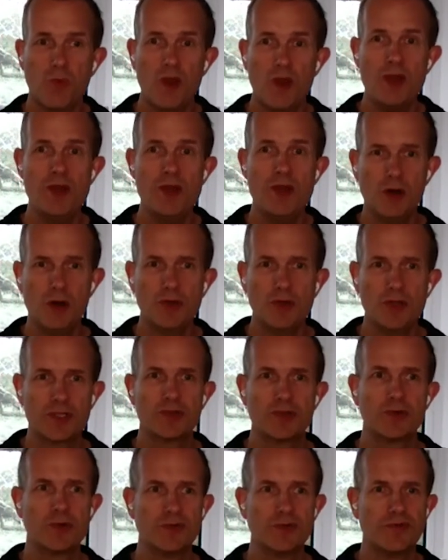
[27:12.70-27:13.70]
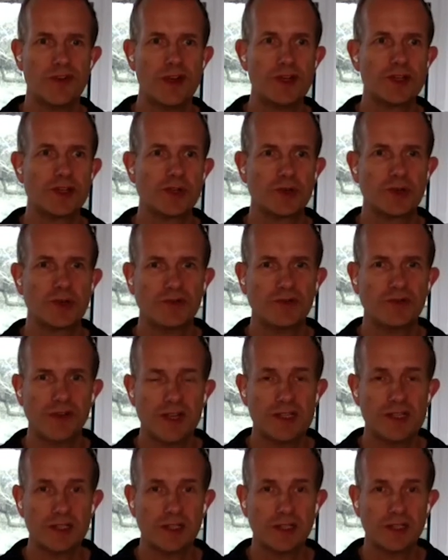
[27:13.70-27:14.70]
you know, we're not the sort of
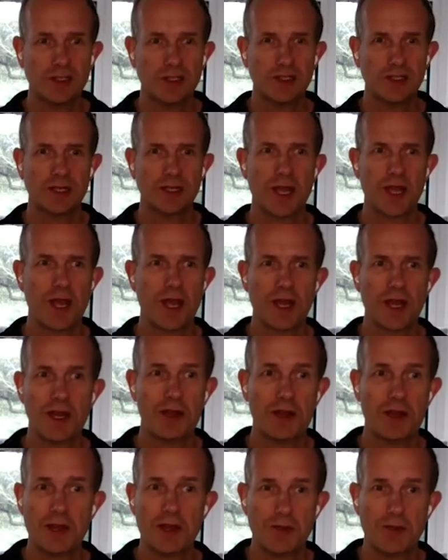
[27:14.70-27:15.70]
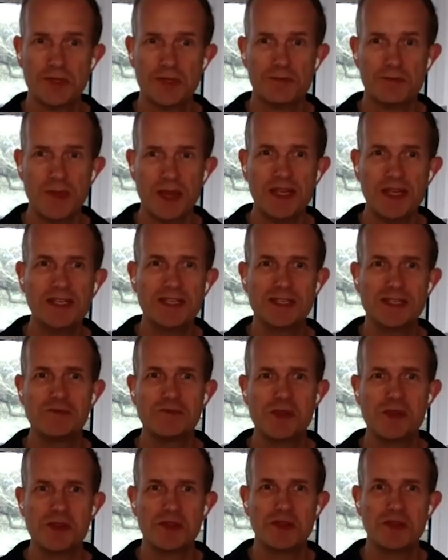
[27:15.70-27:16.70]
venture investor, and it always
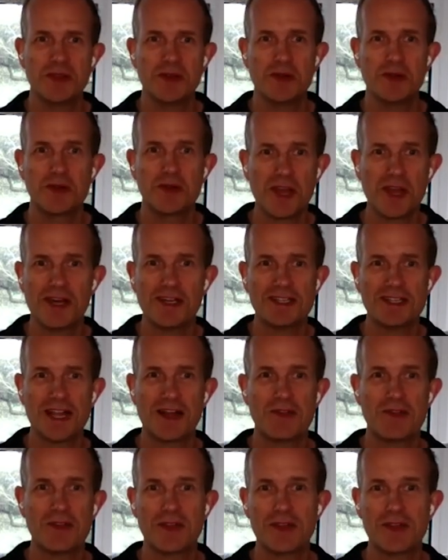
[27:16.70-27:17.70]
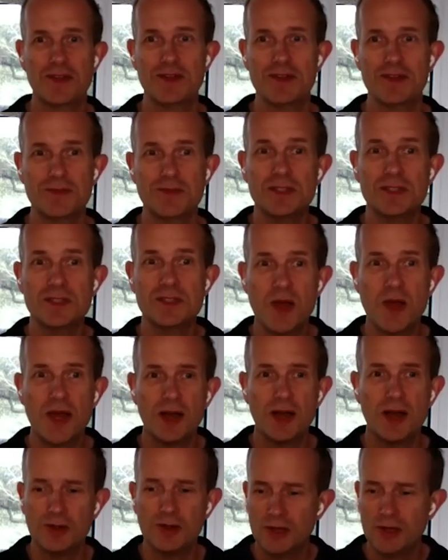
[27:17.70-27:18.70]
amazes me that there are guys out there that do
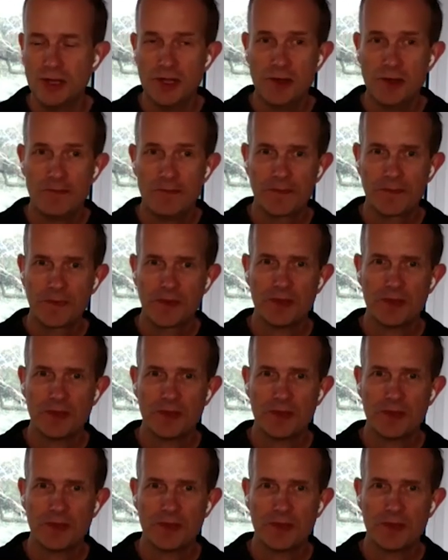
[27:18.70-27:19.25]
this well,